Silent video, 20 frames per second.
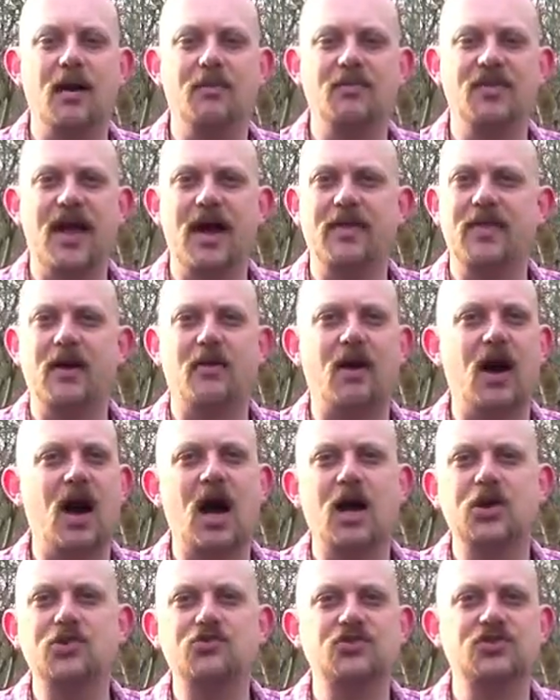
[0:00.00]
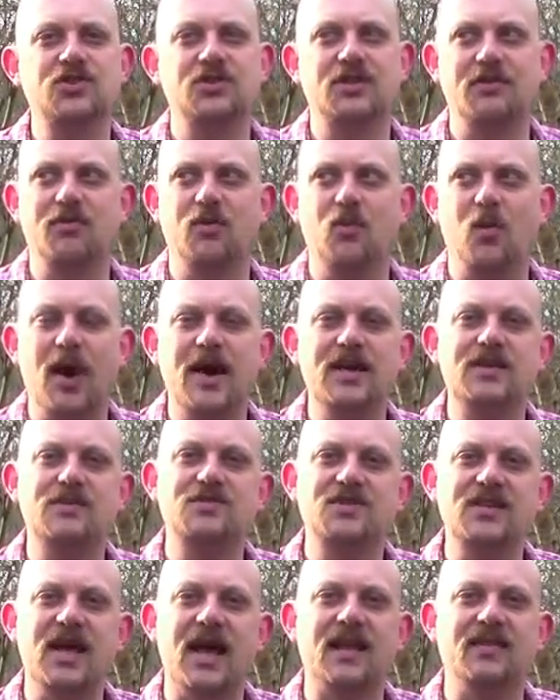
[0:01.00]
there are hundreds of different ways
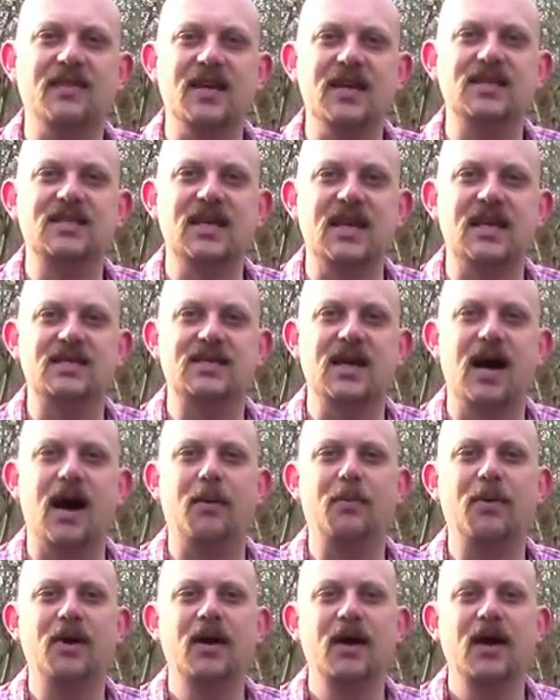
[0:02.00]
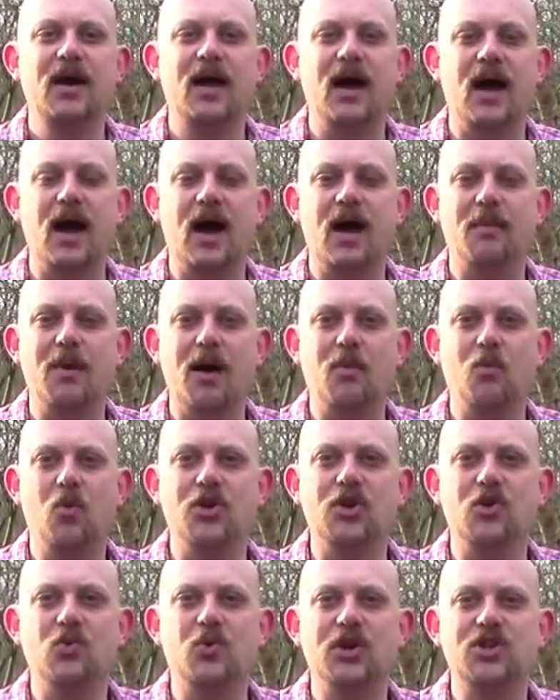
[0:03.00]
of setting these things up. And
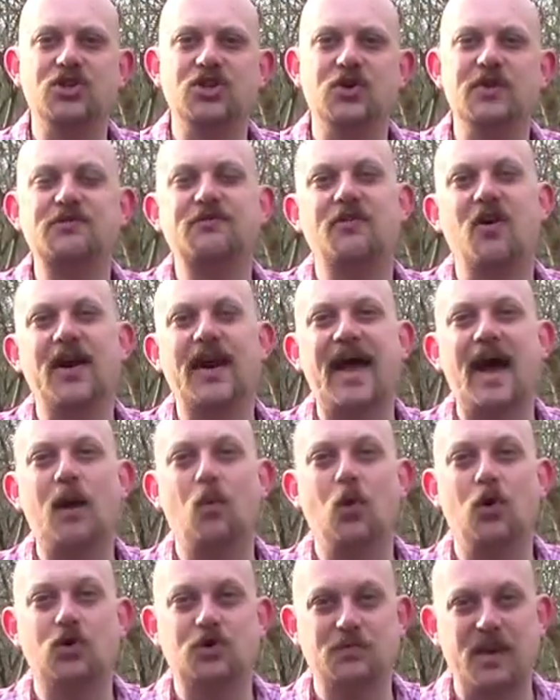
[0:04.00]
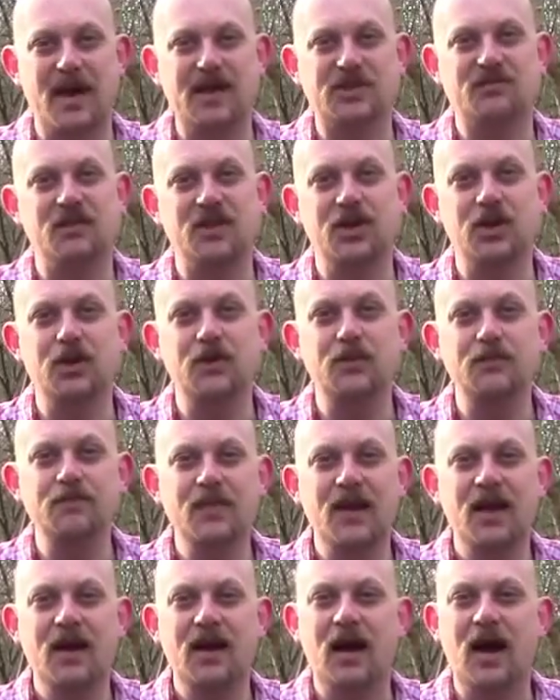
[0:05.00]
what you want to do is find out what's best for you,
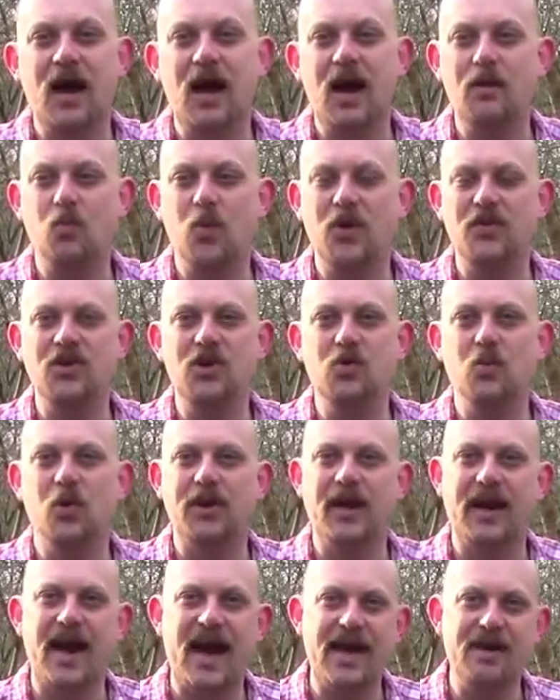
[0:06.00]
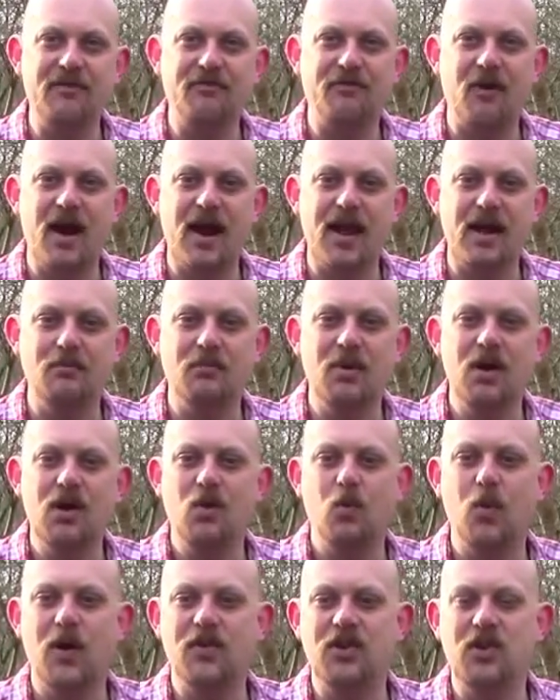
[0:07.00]
whether you want an A-frame,
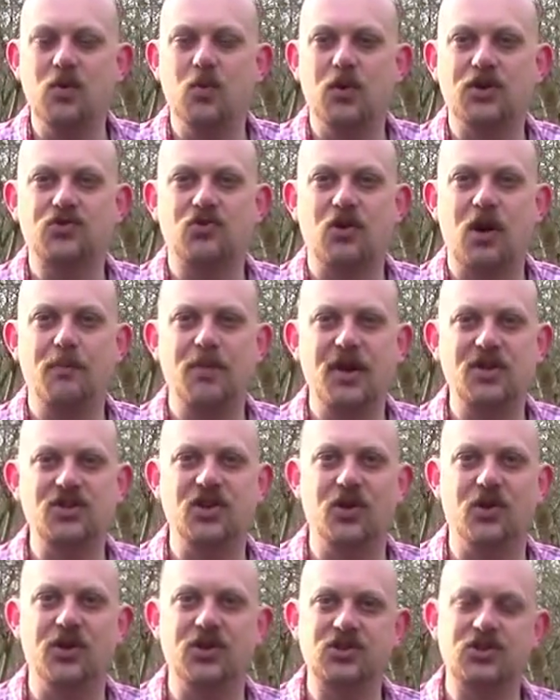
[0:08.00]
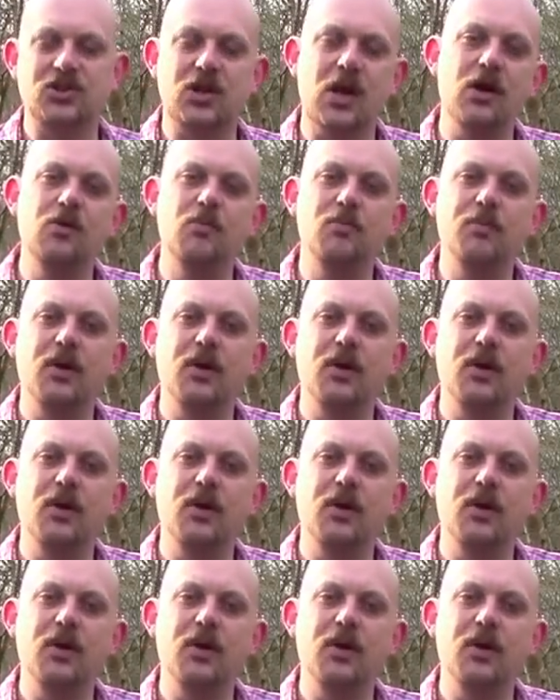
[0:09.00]
whether you want to try and pitch it on a slope,